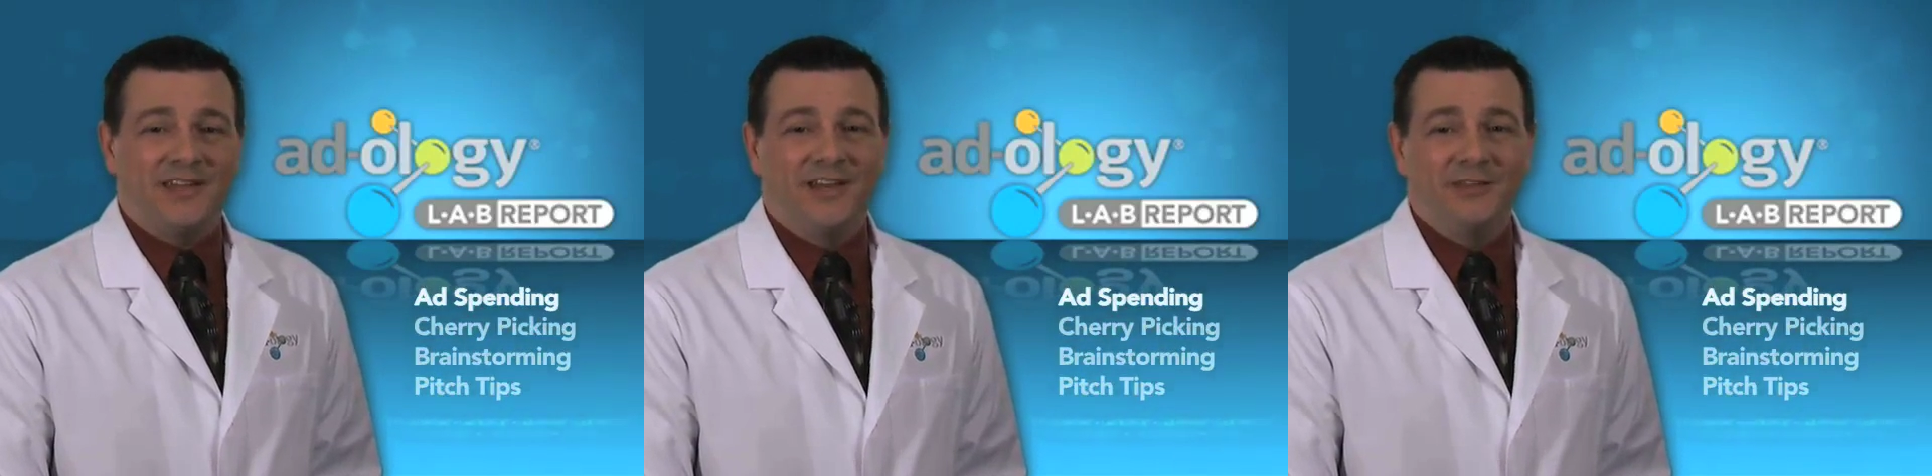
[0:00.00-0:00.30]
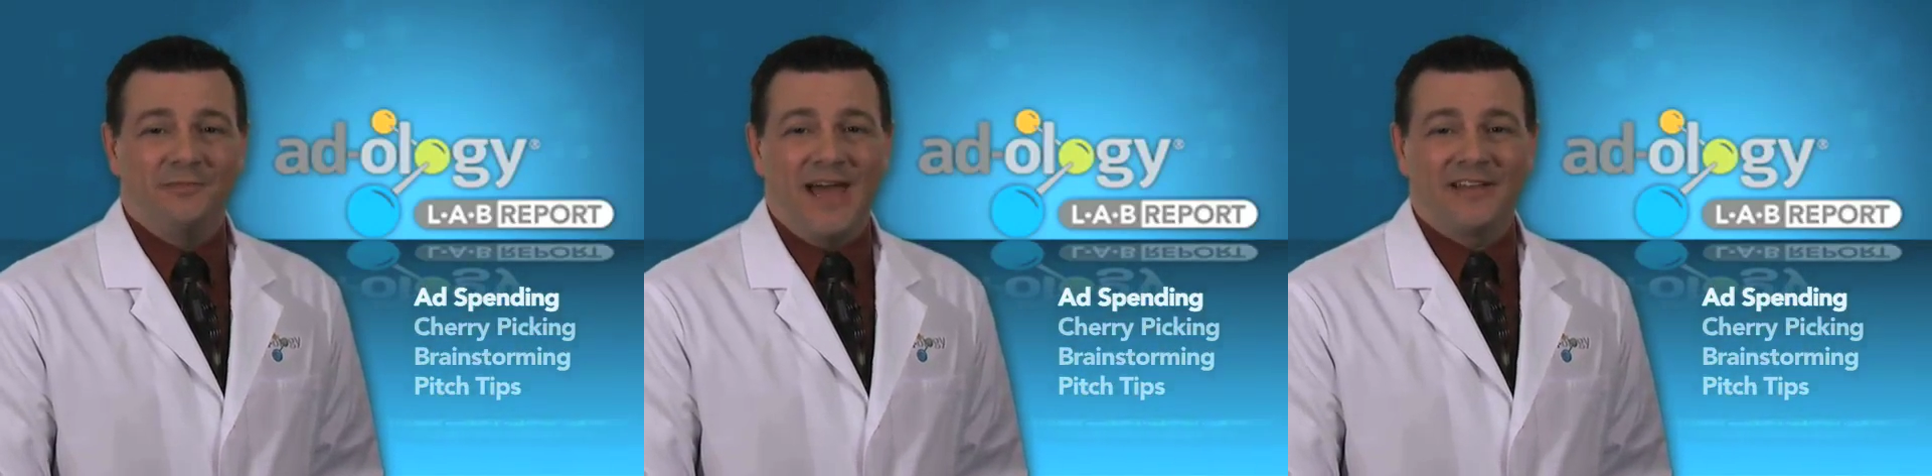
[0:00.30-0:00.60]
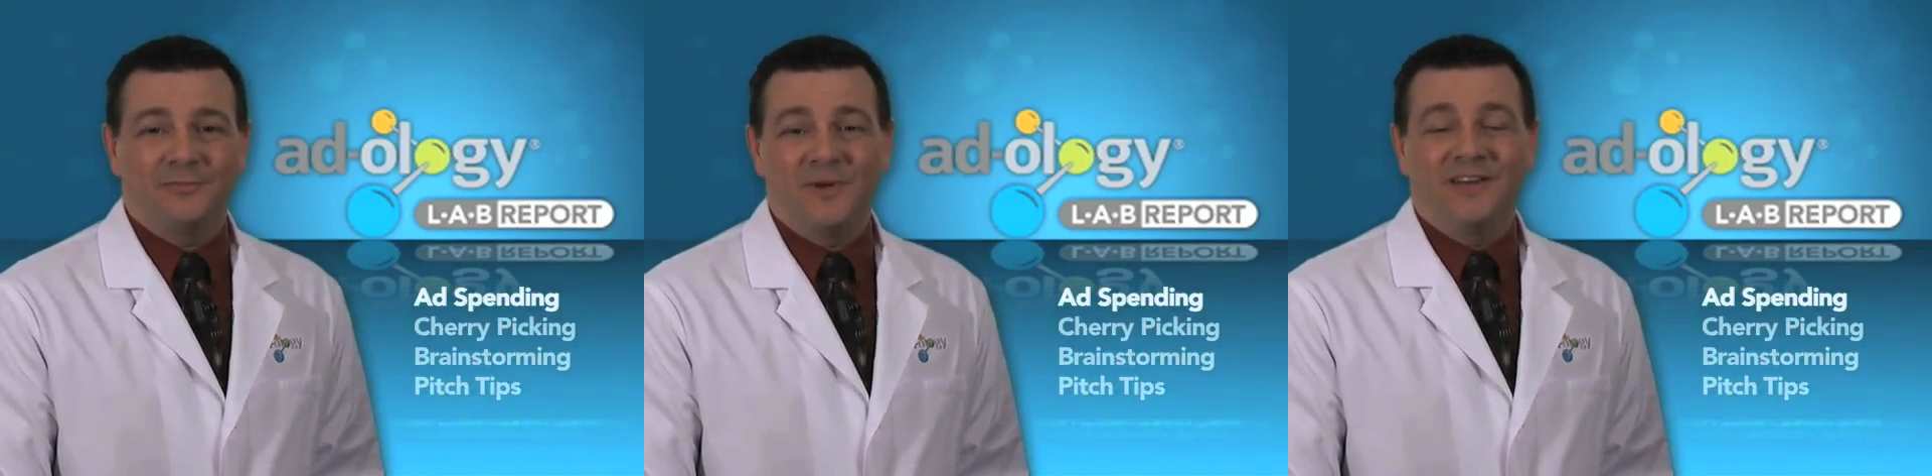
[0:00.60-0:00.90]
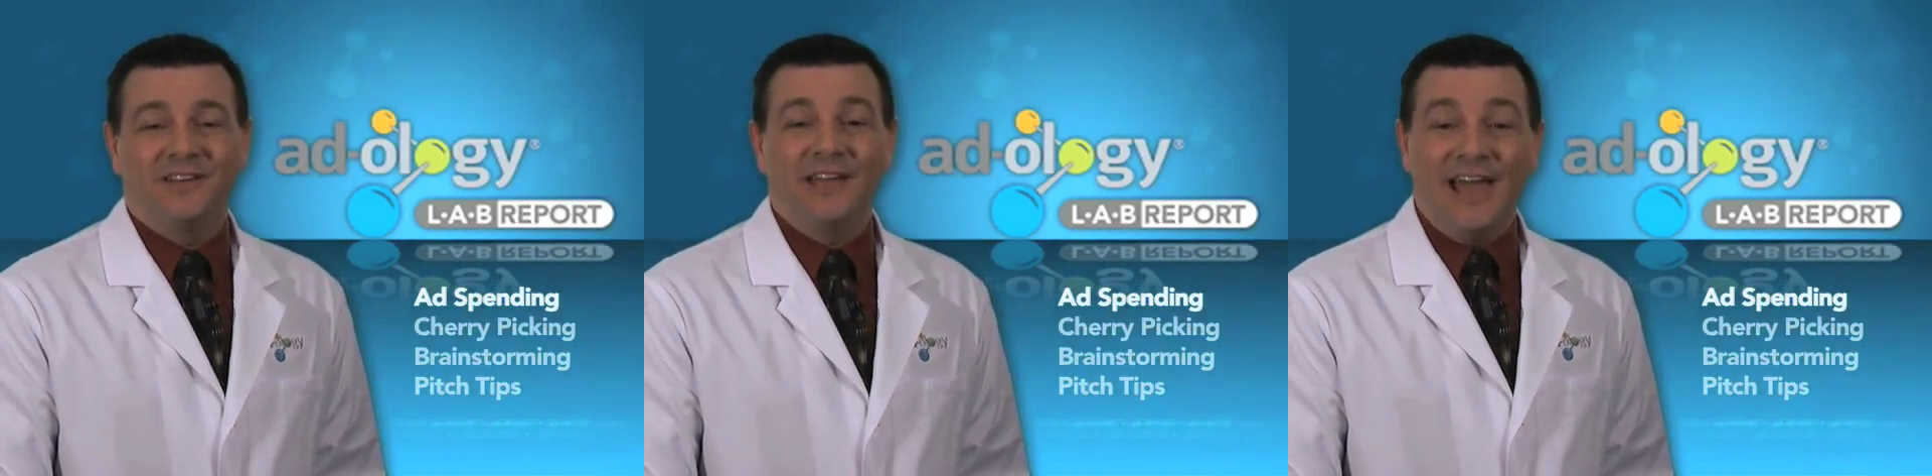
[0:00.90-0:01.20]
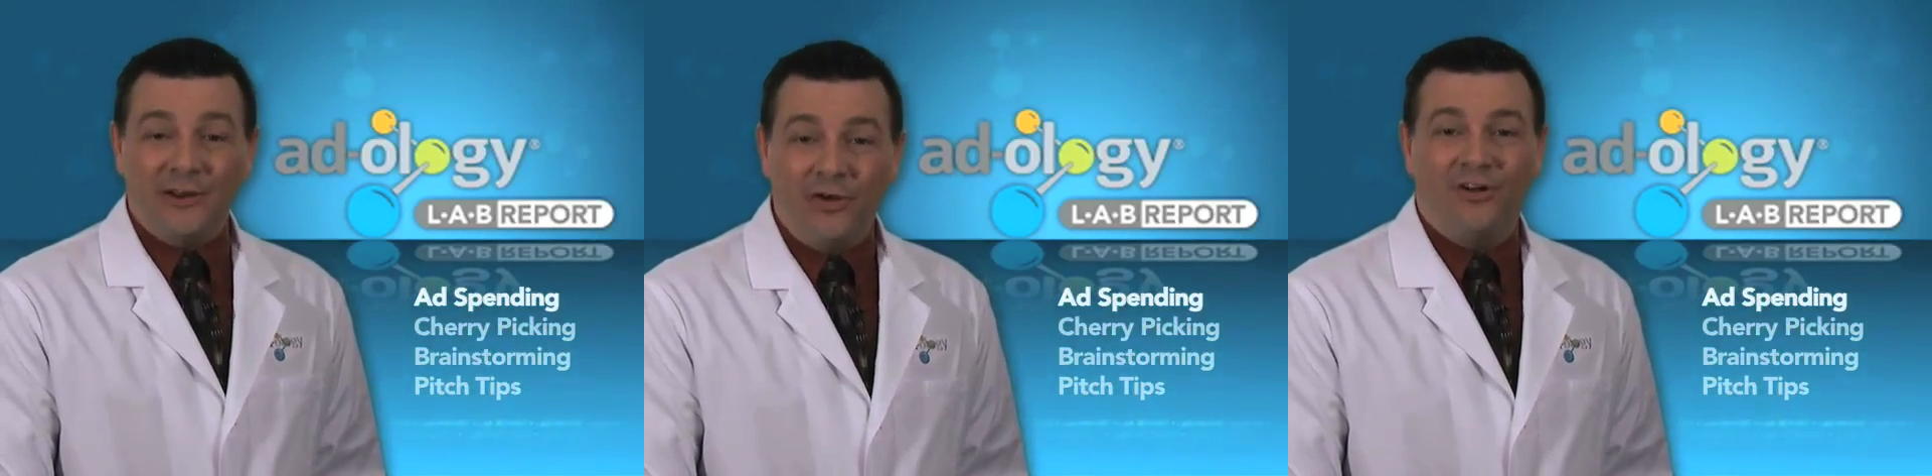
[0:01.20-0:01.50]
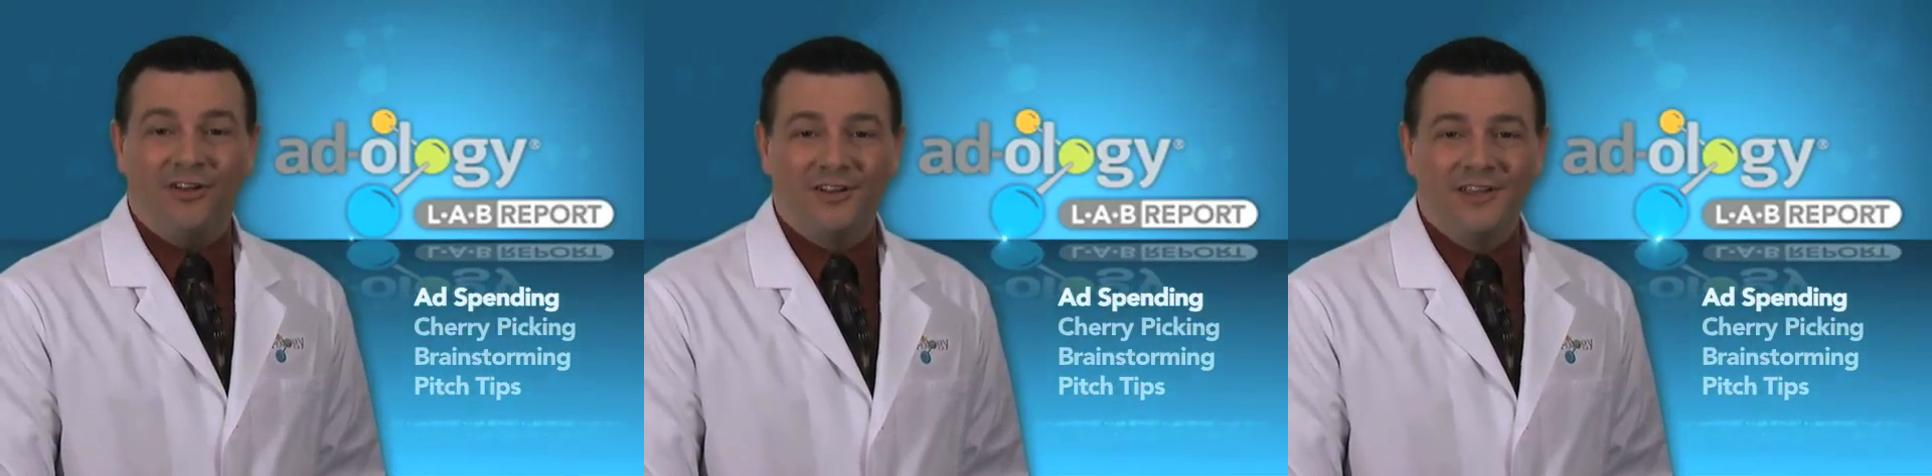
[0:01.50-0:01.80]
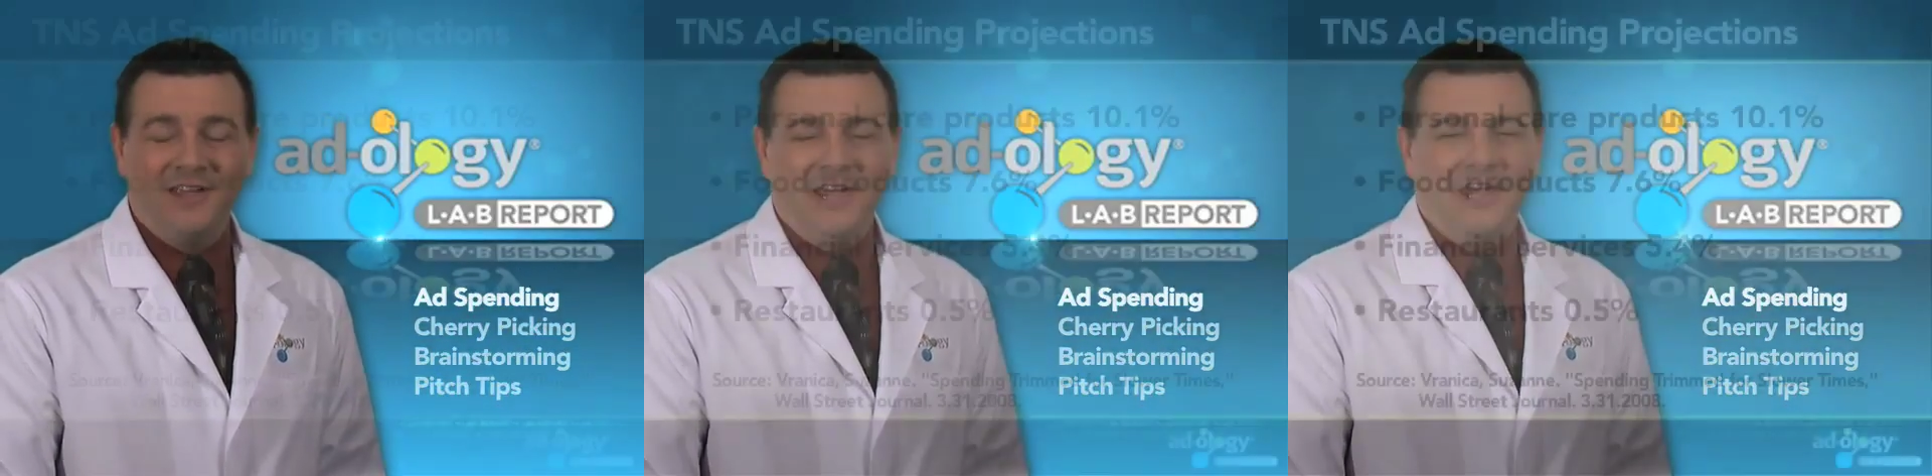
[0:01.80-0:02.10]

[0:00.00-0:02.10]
cutting back spending at all.